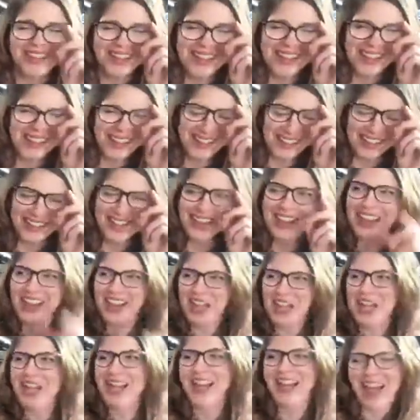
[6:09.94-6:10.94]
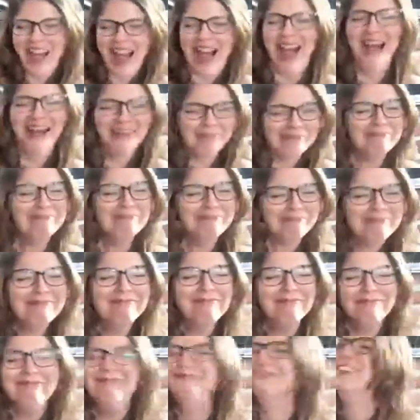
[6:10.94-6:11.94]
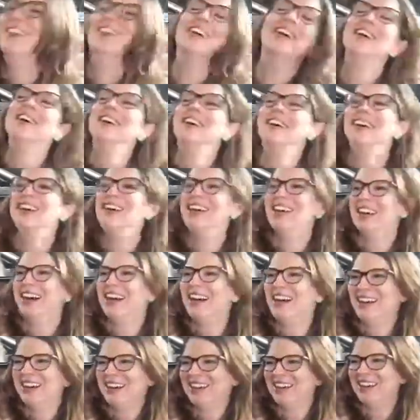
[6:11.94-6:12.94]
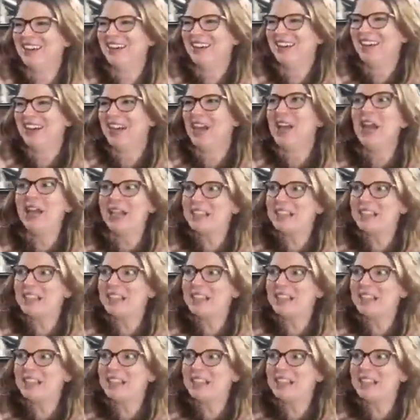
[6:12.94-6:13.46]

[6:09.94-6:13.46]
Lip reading: Do it now. Or hold your, what do you